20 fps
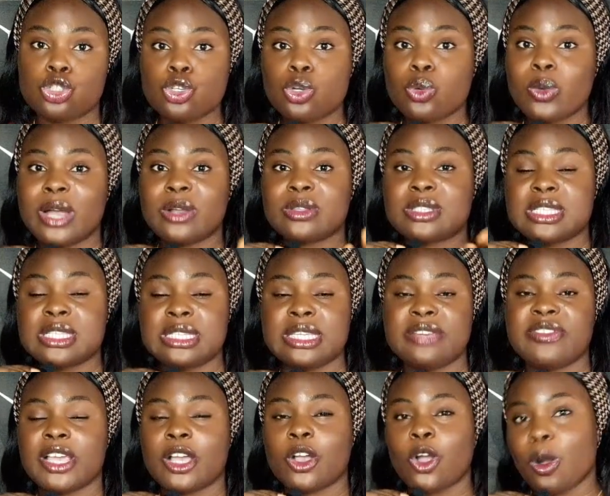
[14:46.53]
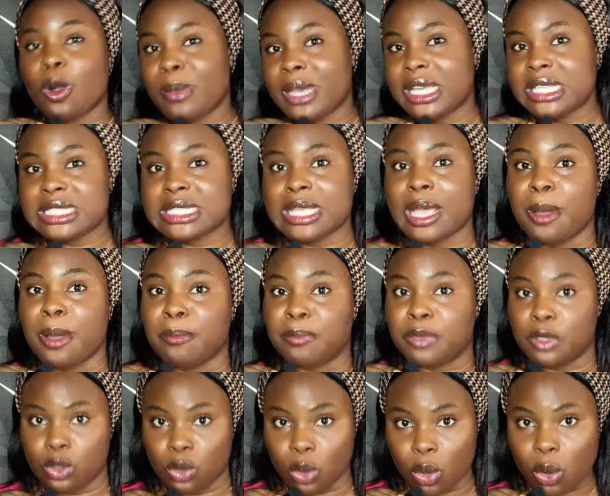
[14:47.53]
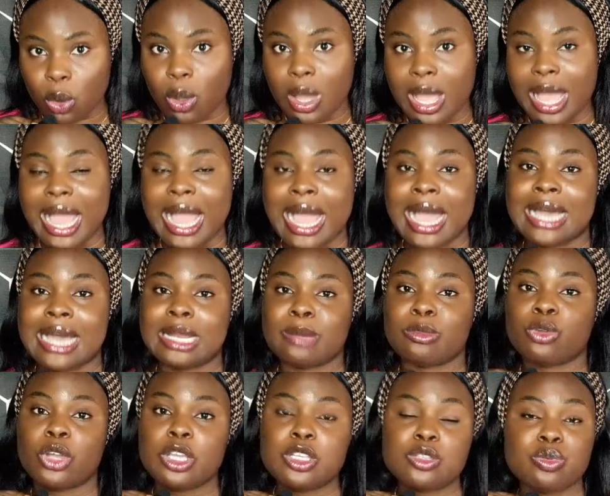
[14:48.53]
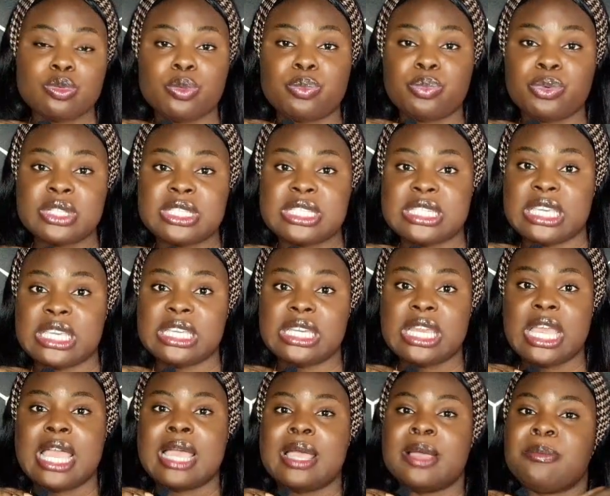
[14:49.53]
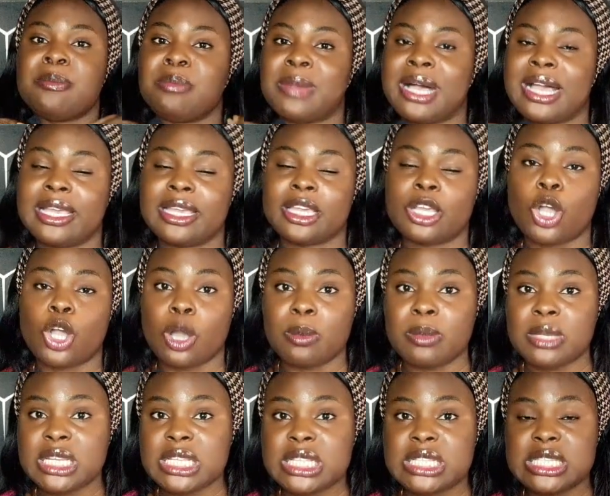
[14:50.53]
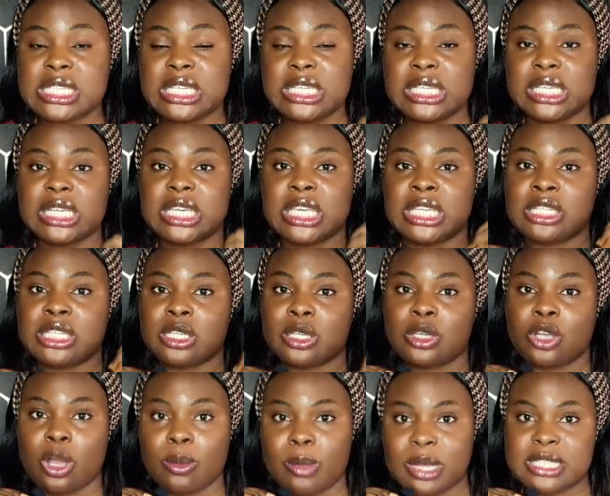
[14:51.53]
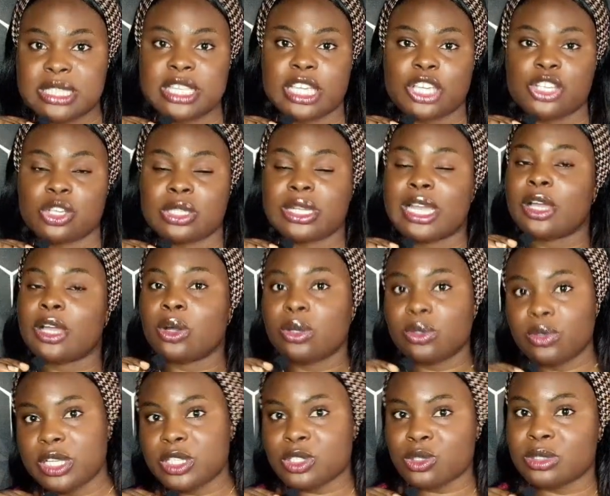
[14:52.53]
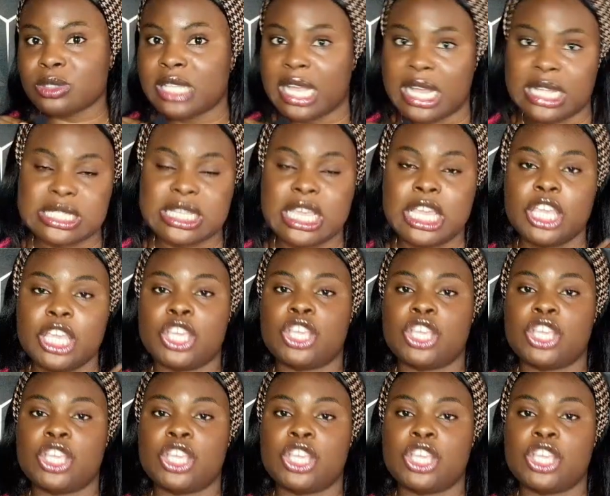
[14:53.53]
do well to leave a comment below, and I'm going to be putting my community link in the comment section. I always do that.